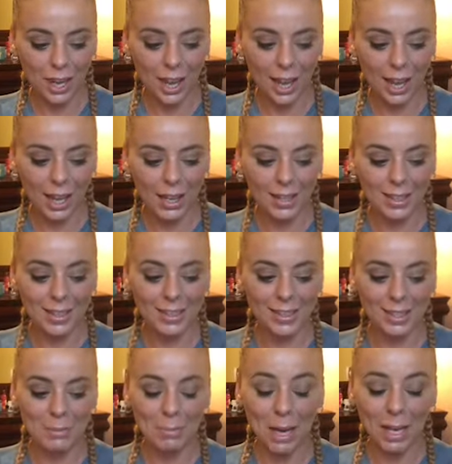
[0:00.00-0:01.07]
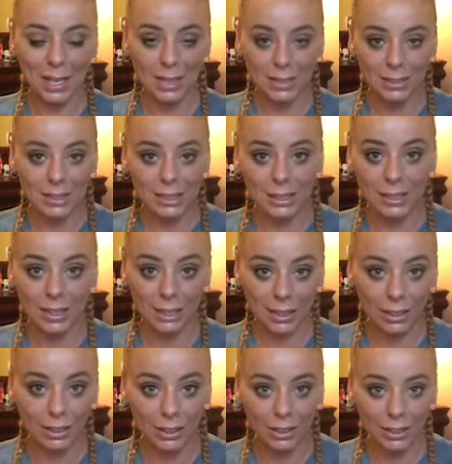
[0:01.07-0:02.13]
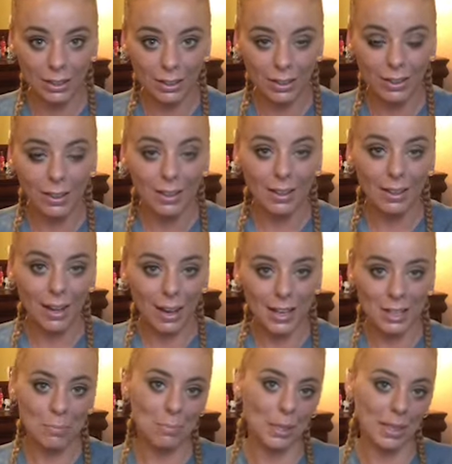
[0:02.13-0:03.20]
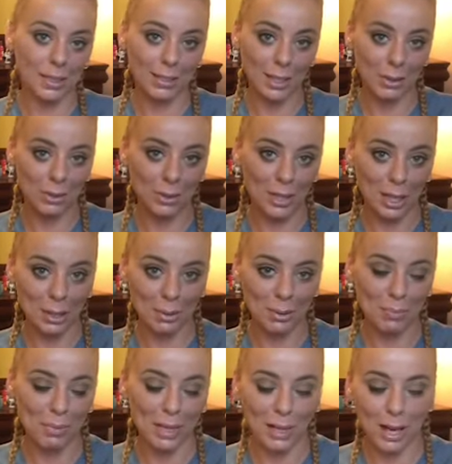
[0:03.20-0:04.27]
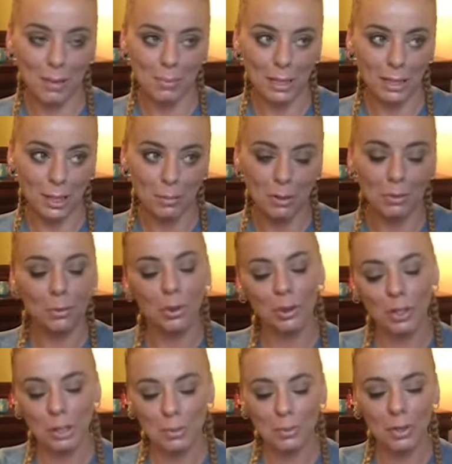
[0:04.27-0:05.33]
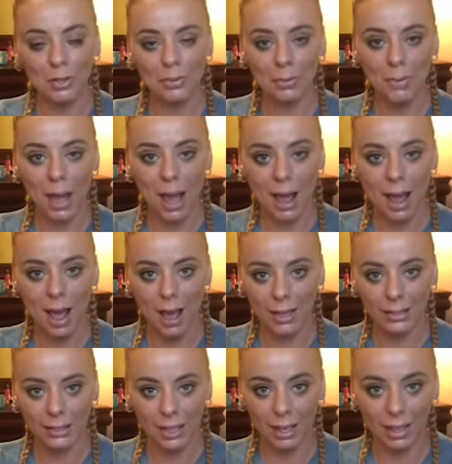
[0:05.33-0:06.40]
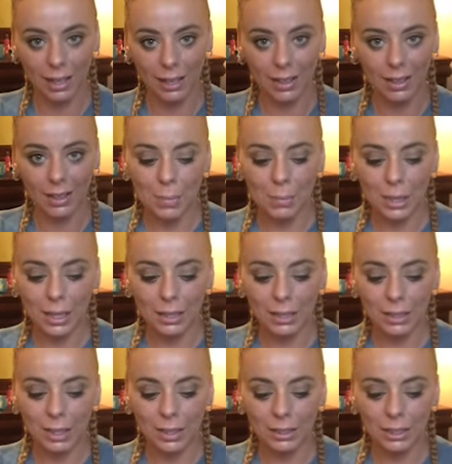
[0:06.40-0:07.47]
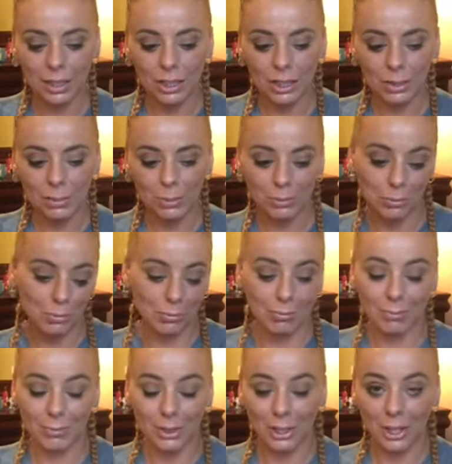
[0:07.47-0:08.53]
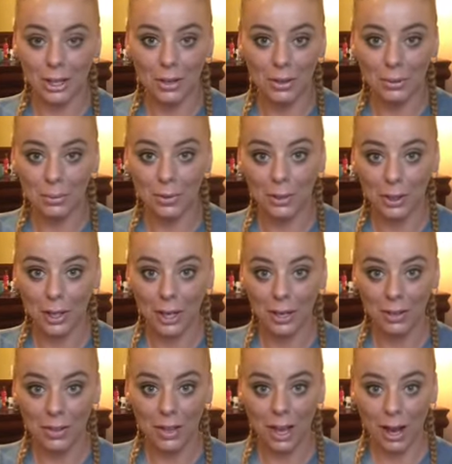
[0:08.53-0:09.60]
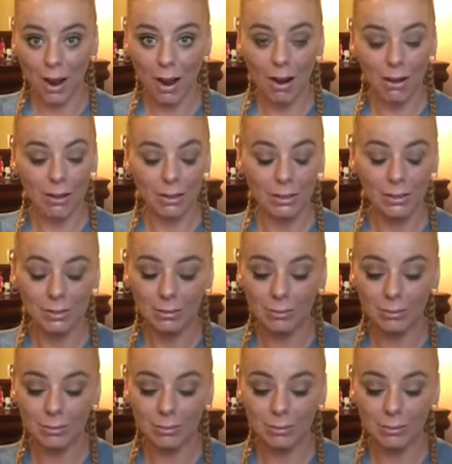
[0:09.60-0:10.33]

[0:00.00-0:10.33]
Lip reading: And my cousins here kind of would pick on me a little bit. Well, number one, for my accent. But they just, you know, here they are,